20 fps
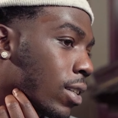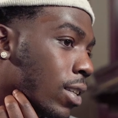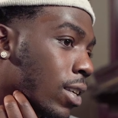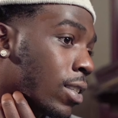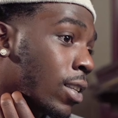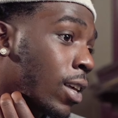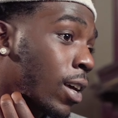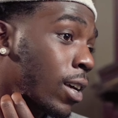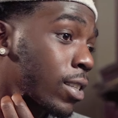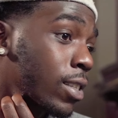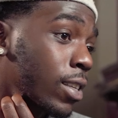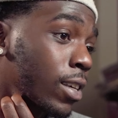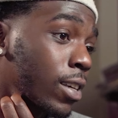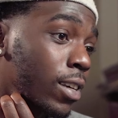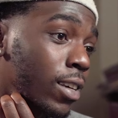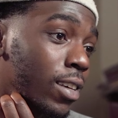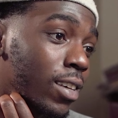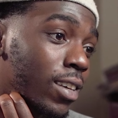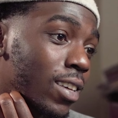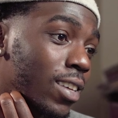This nigga
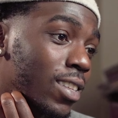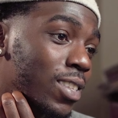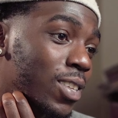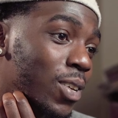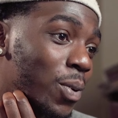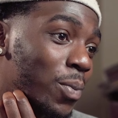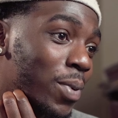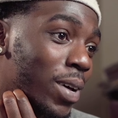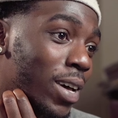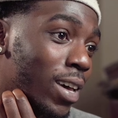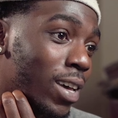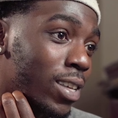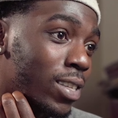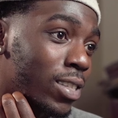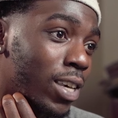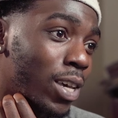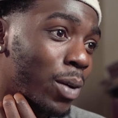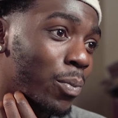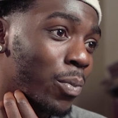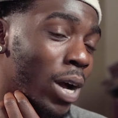say, he told my
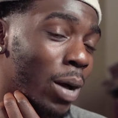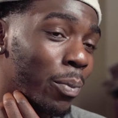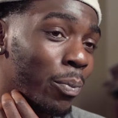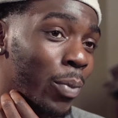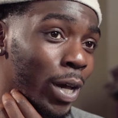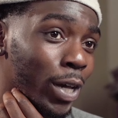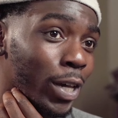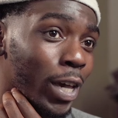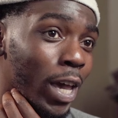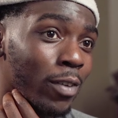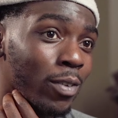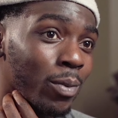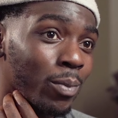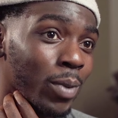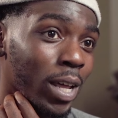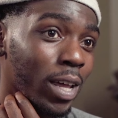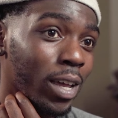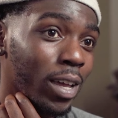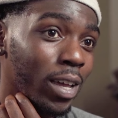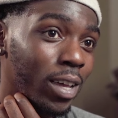ass, yeah, bro, I been gave him
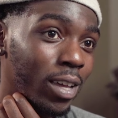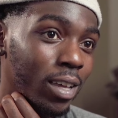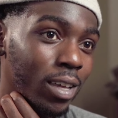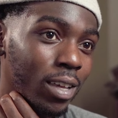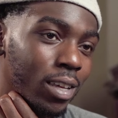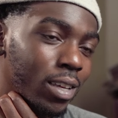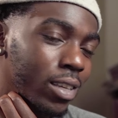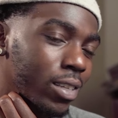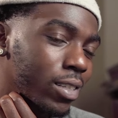that.